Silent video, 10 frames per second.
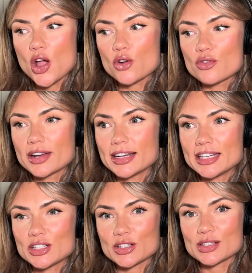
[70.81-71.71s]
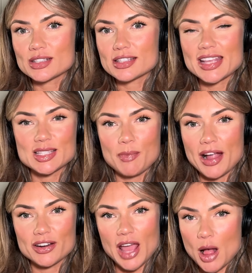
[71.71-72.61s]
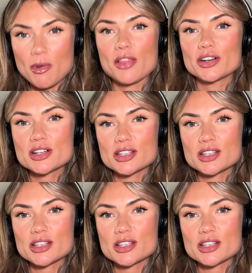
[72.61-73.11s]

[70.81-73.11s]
really does inspire and help others.